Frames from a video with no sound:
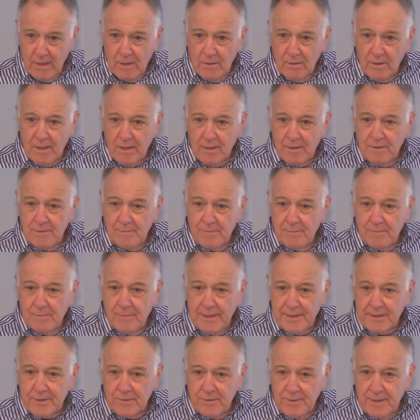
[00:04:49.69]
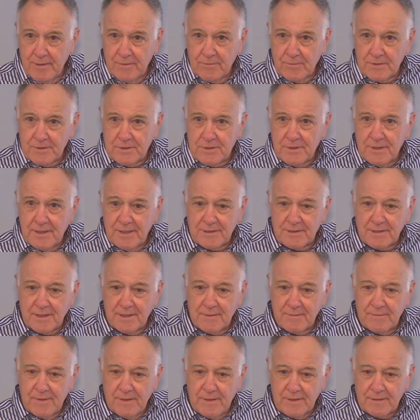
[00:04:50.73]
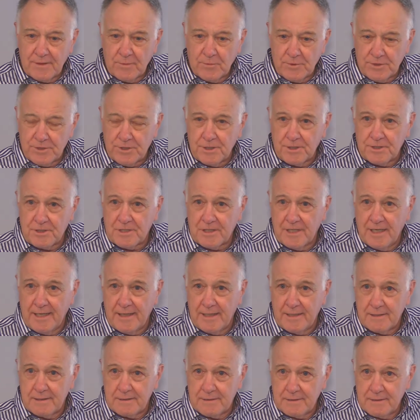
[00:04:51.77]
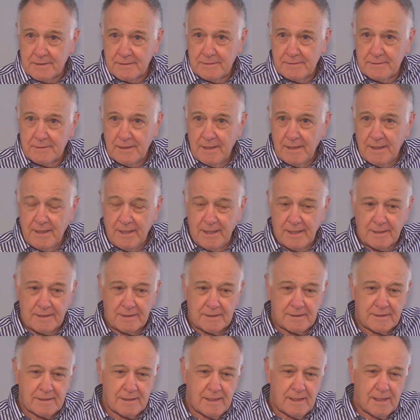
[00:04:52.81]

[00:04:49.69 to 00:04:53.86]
Well, my career was as a research scientist, and